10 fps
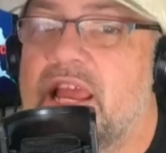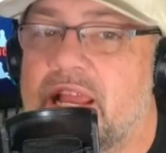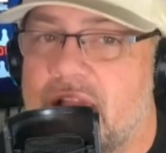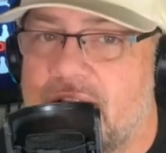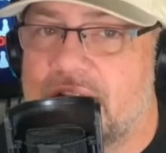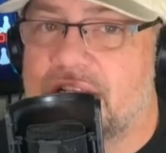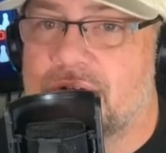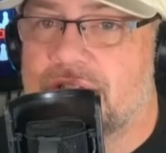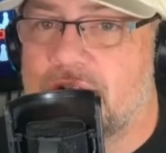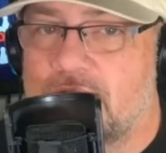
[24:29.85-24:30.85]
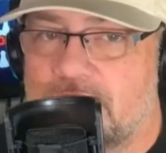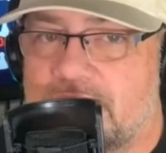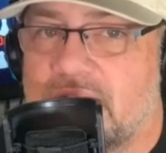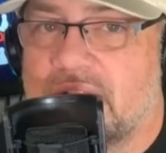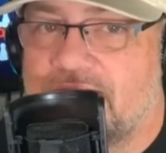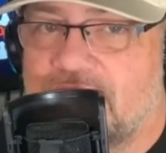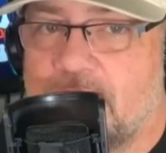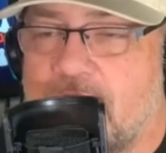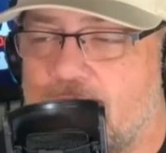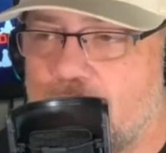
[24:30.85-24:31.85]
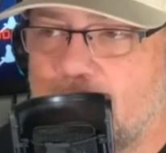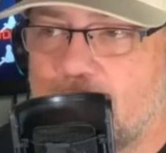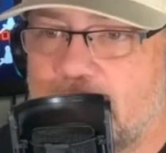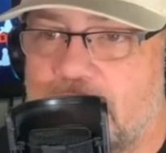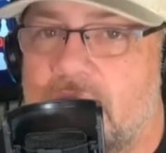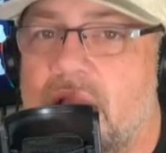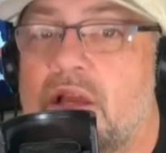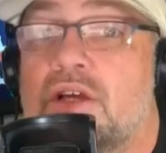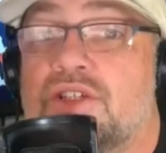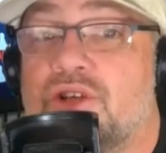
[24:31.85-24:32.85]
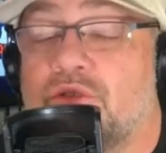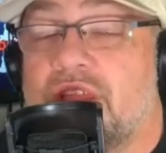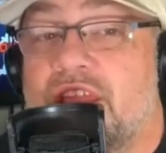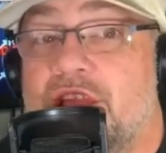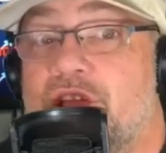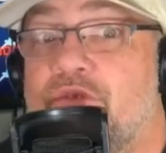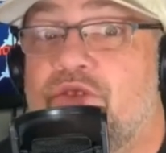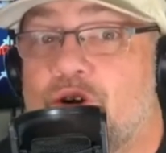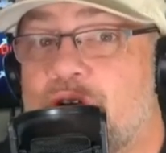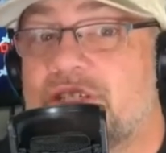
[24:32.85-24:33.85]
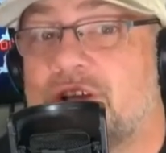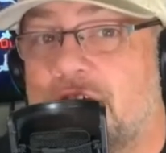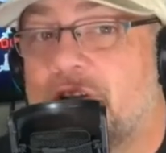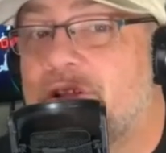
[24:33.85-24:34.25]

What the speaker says: and got a deal done to let them out early so that he could focus on